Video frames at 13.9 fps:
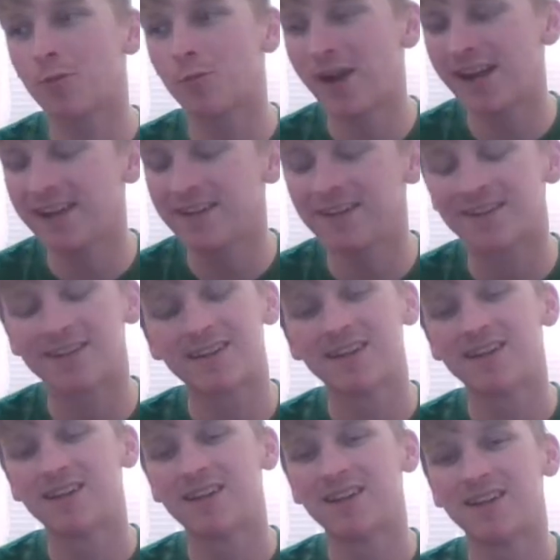away, and
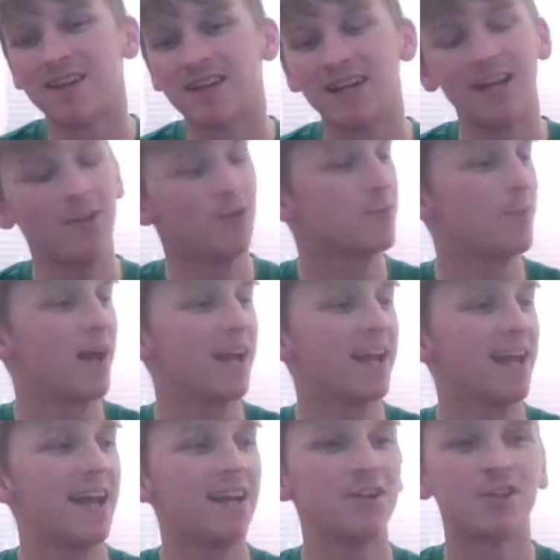he looks back
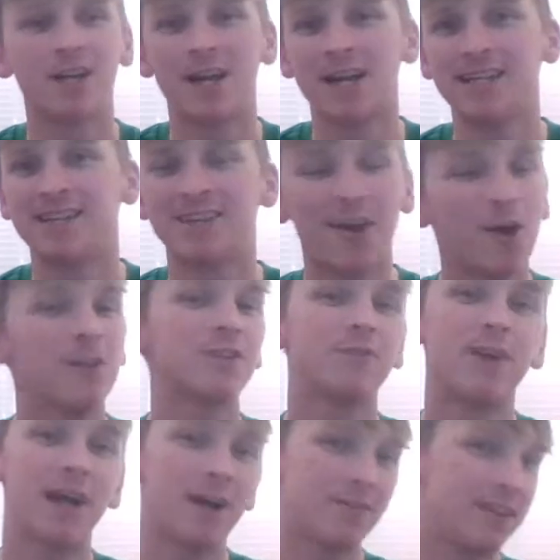at AJ, and he turns
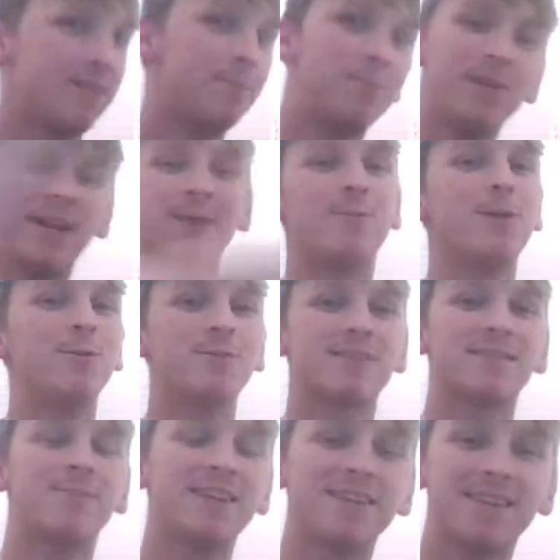around, and he big boots
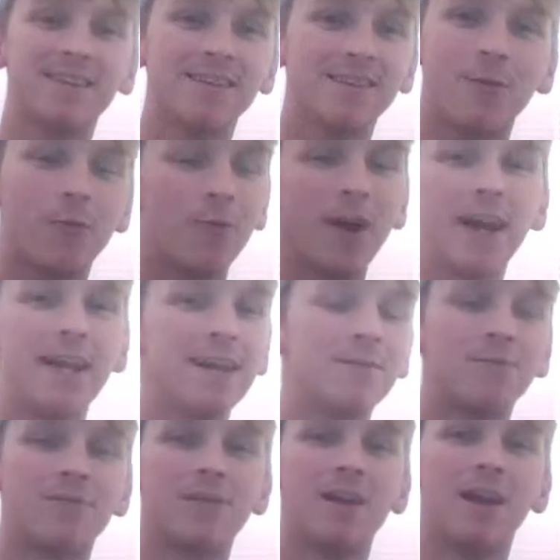him into the grave.